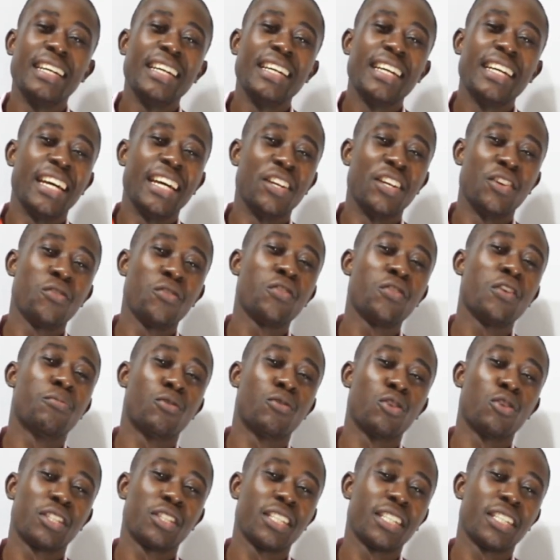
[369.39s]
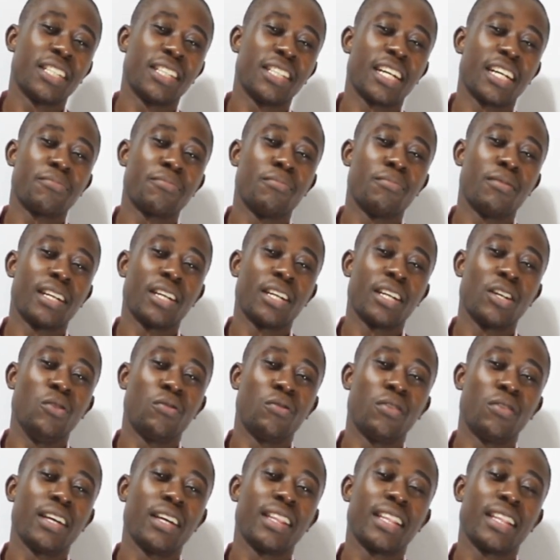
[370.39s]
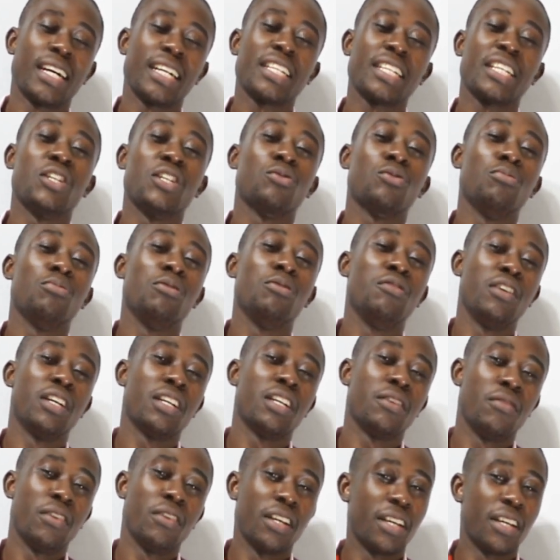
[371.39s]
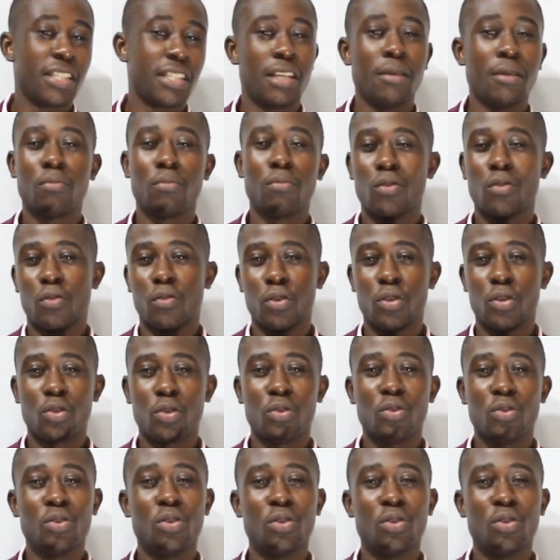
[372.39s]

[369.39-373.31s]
And if you approach it in that manner, you'll find that it will be very, very simple for you.